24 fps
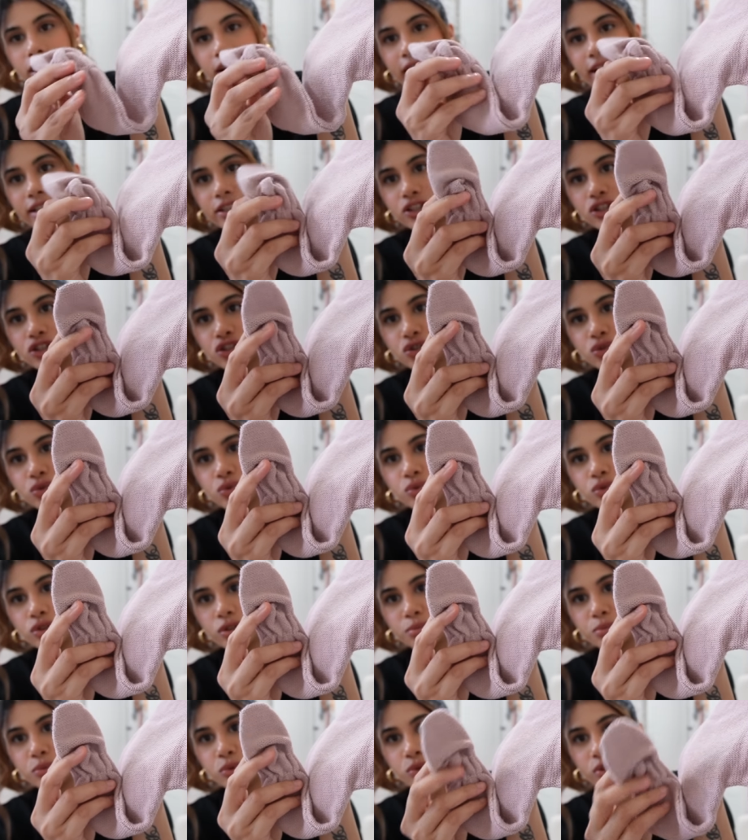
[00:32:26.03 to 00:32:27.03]
like the shoe
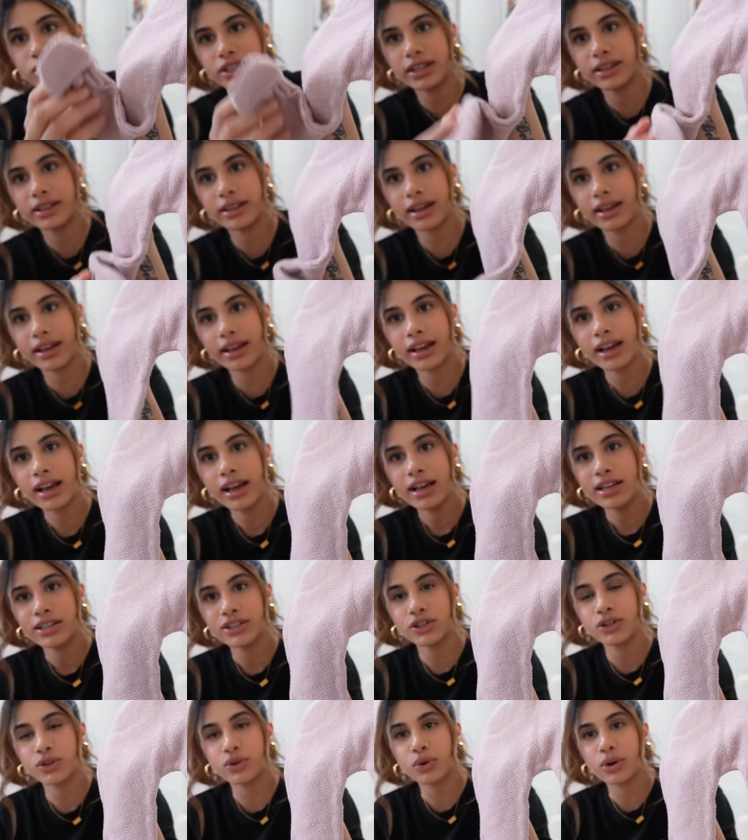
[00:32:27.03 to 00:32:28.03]
the booty thing
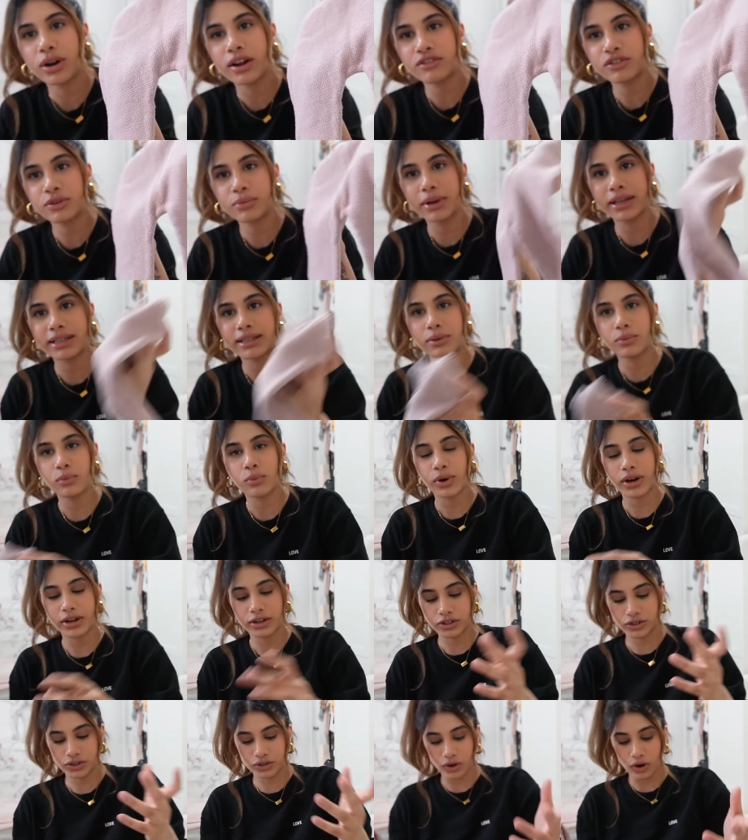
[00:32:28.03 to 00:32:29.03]
so you don't have to make them wear
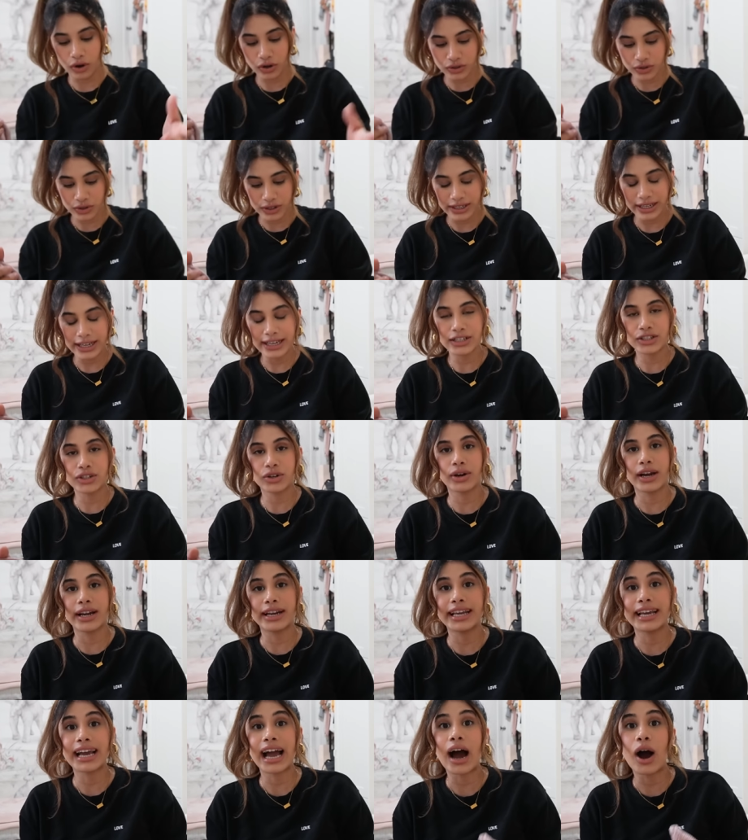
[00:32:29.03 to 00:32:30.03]
a sock so in case you're
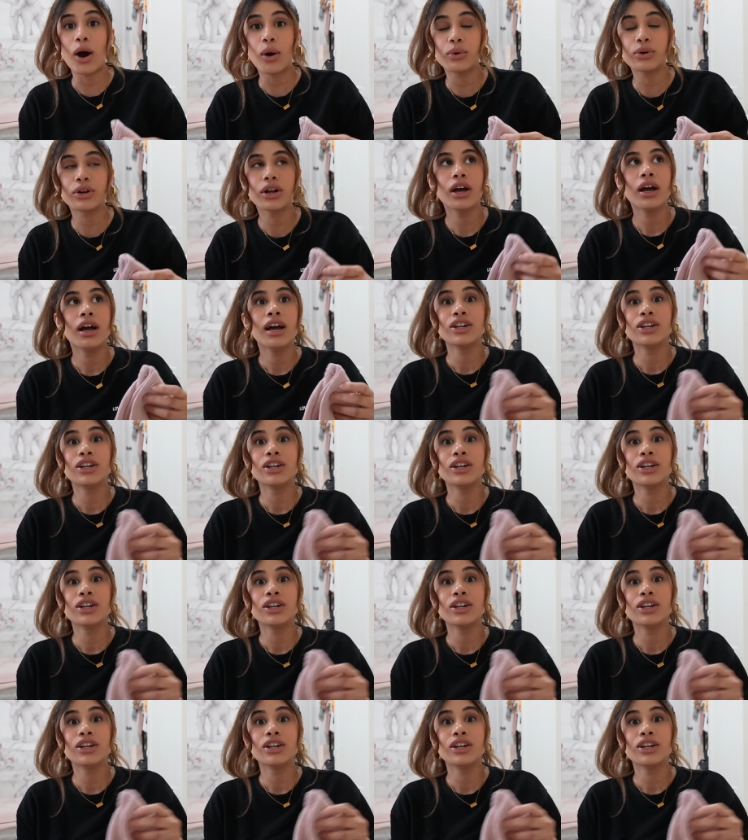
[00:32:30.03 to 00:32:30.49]
heading out